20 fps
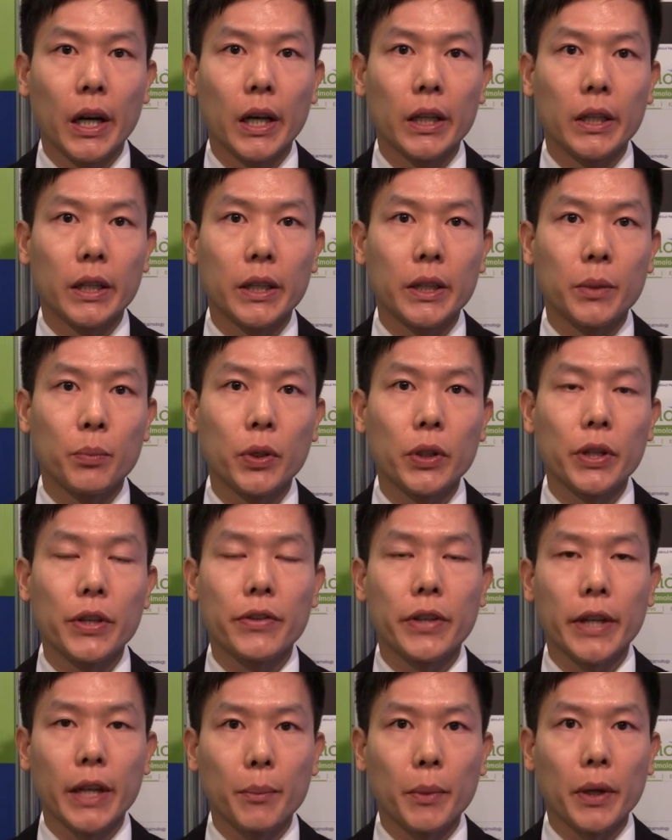And the
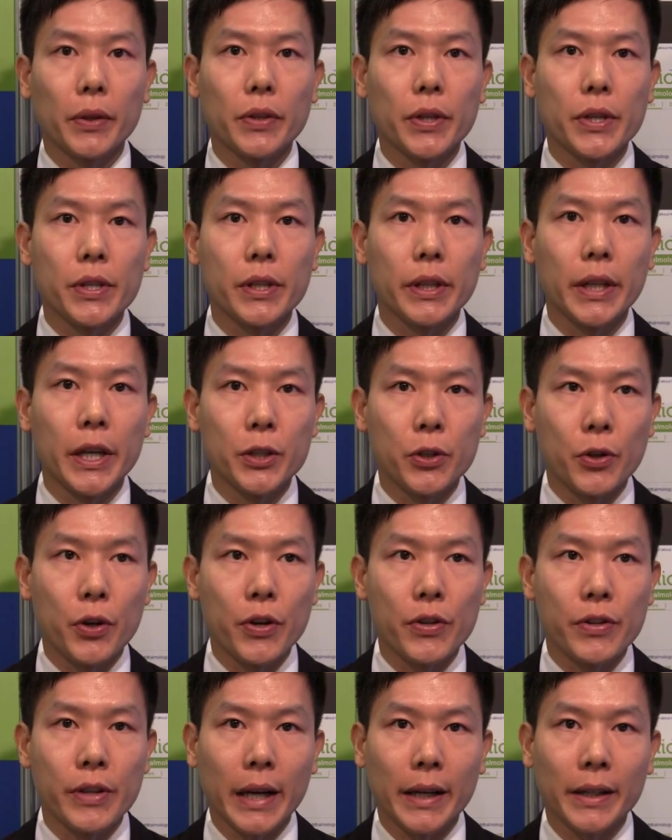brilliant thing about this laser
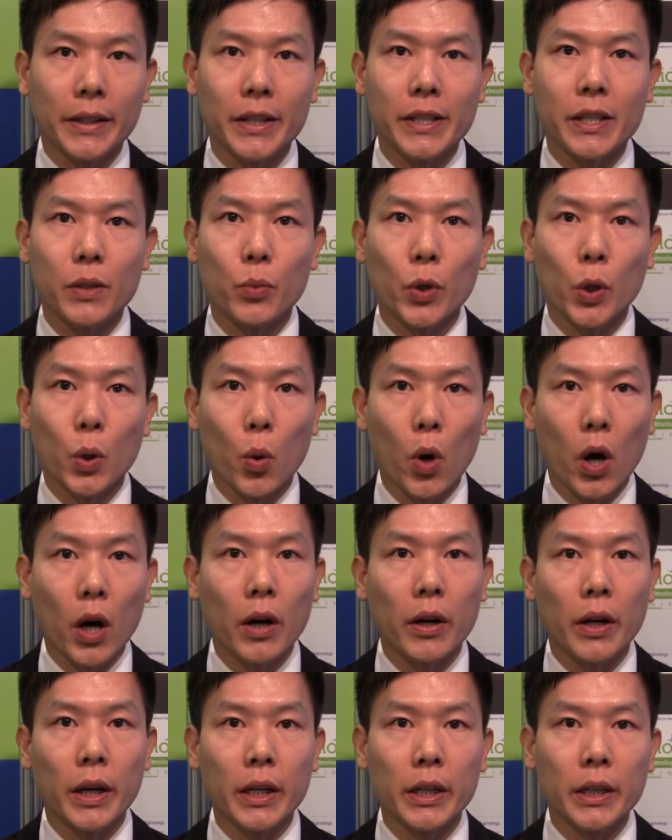is that it doesn't
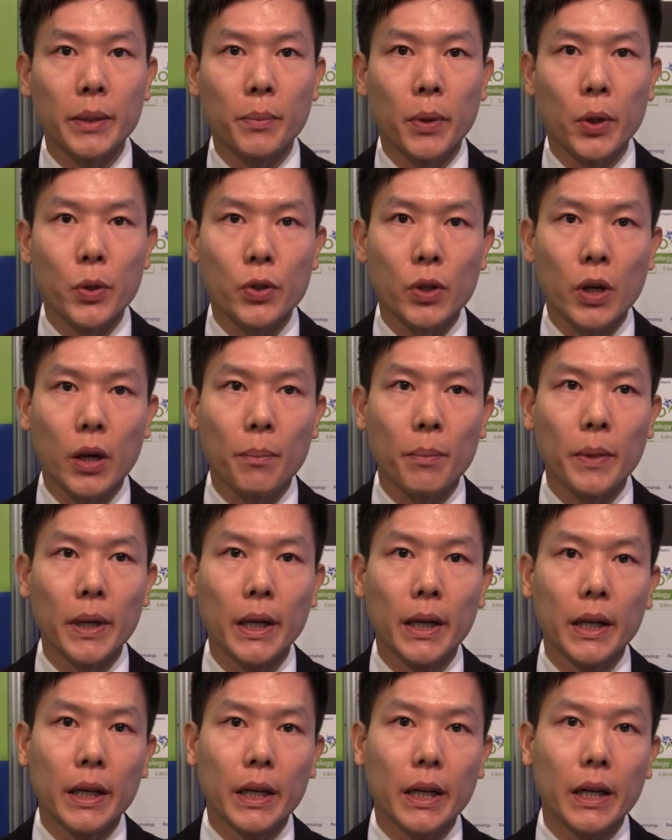require any post op
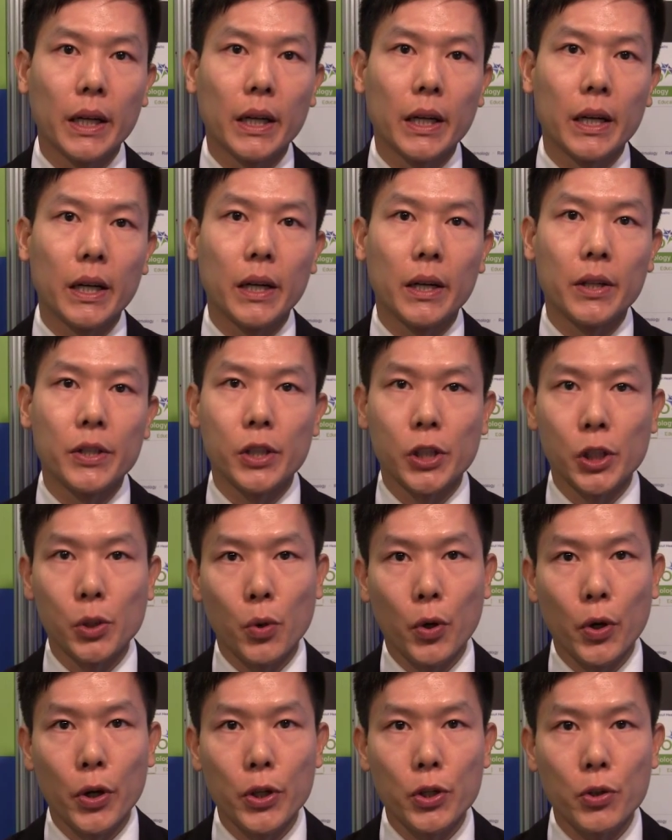uh,
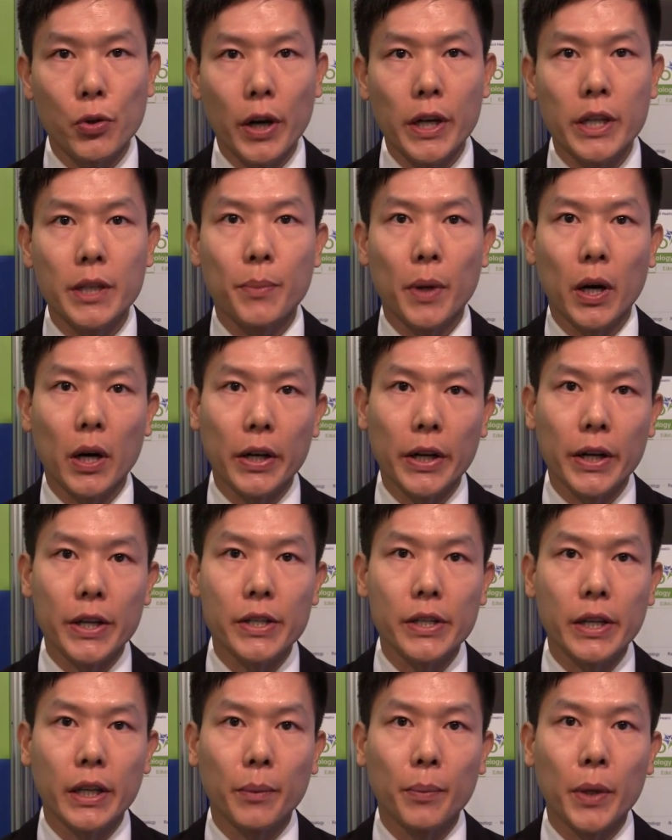steroids or
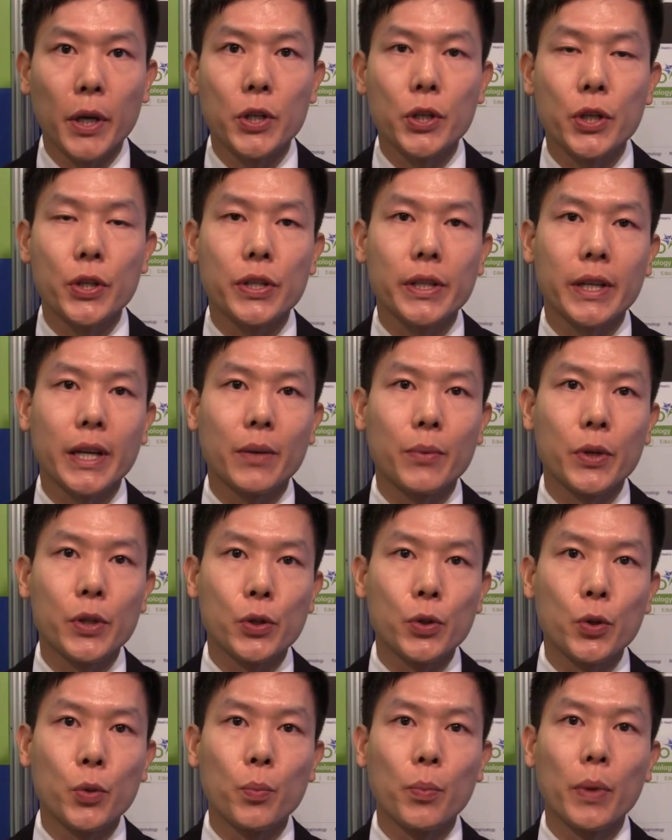antibiotics, and the patients can
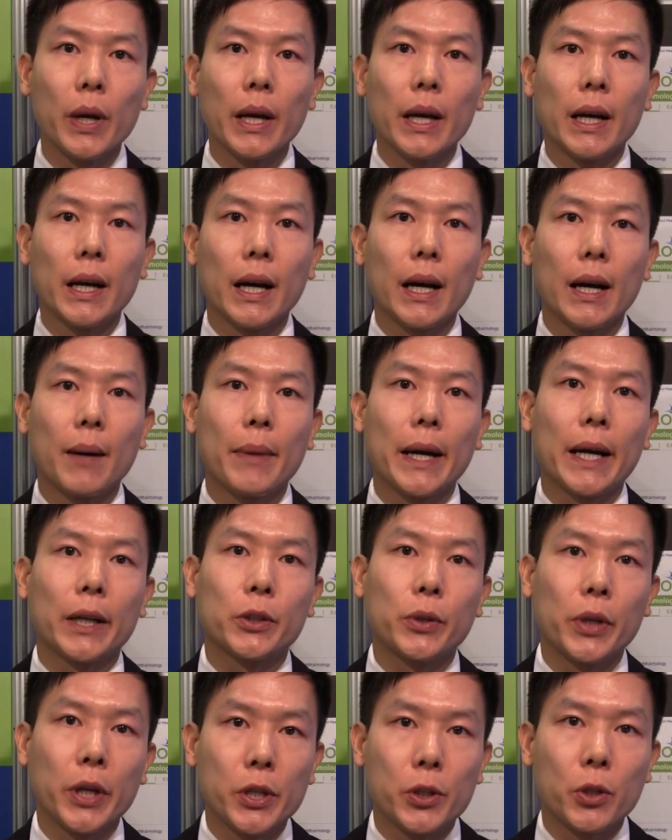resume uh,
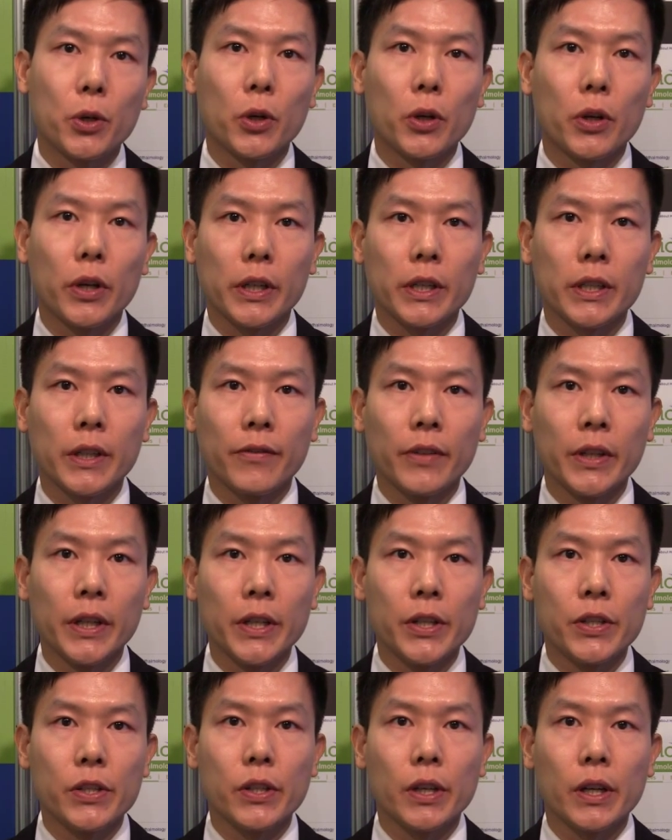back to his or her
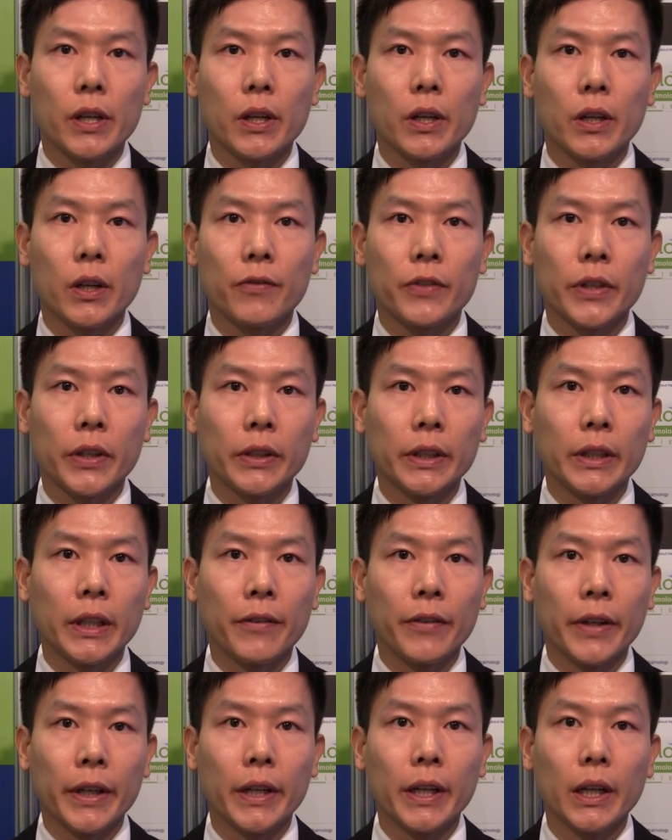activities uh, of daily
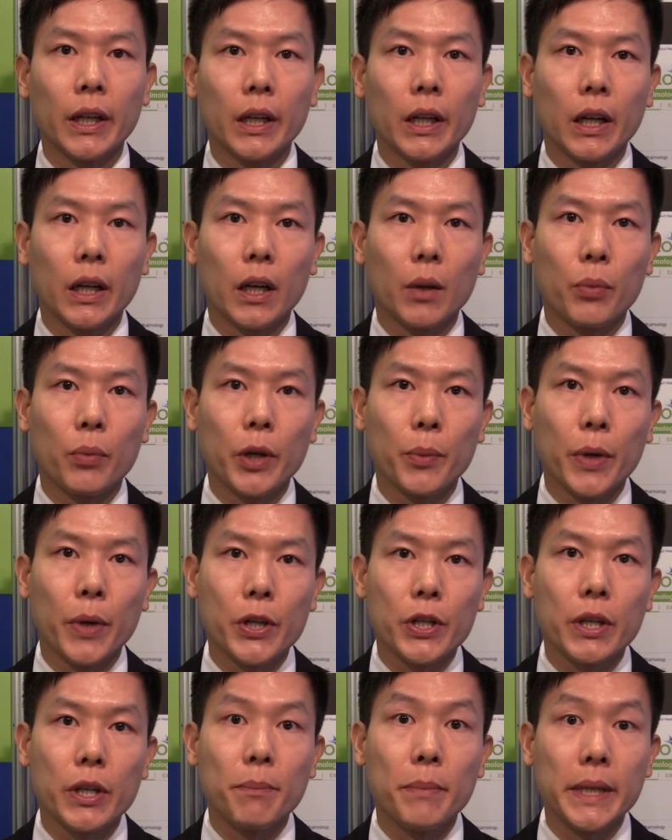living pretty
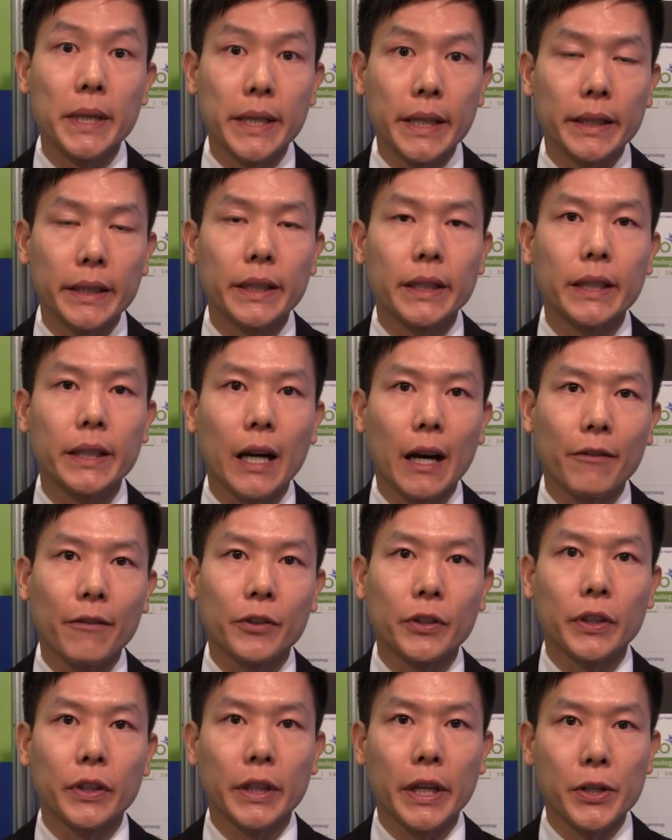much immediately
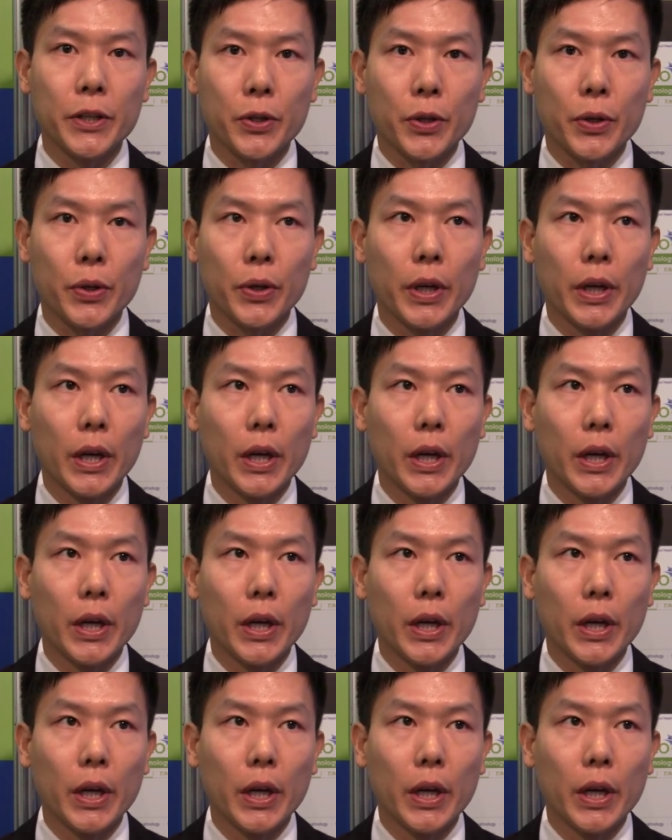after the laser.